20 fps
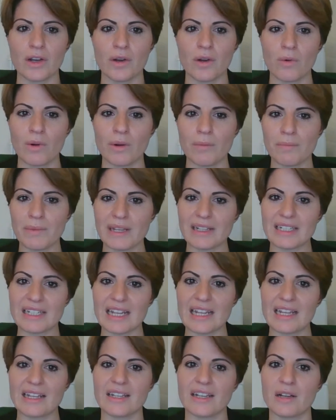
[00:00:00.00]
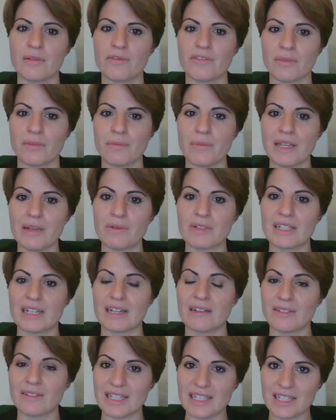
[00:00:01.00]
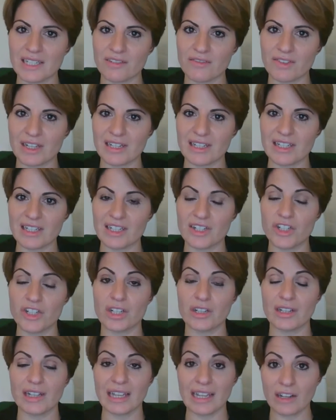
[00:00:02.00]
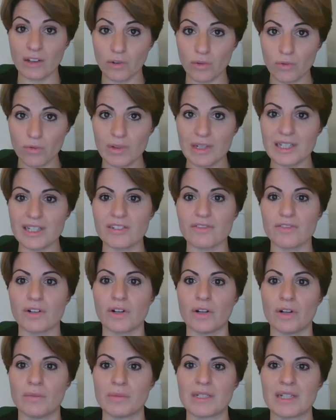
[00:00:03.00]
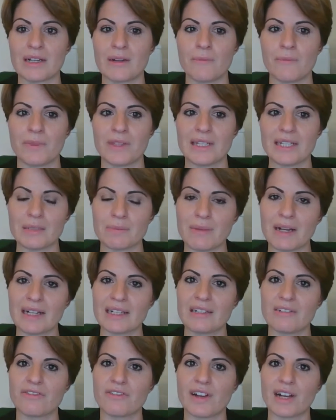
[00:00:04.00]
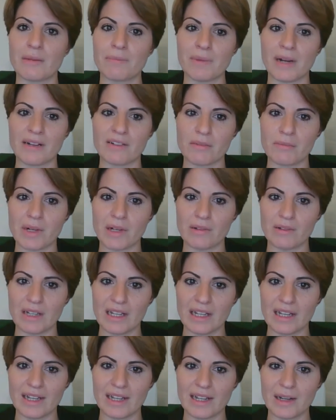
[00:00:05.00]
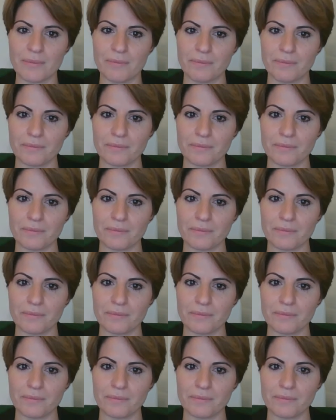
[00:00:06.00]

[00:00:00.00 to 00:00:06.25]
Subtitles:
One big take home from me was how disadvantage, in all its forms, is magnified by remote learning.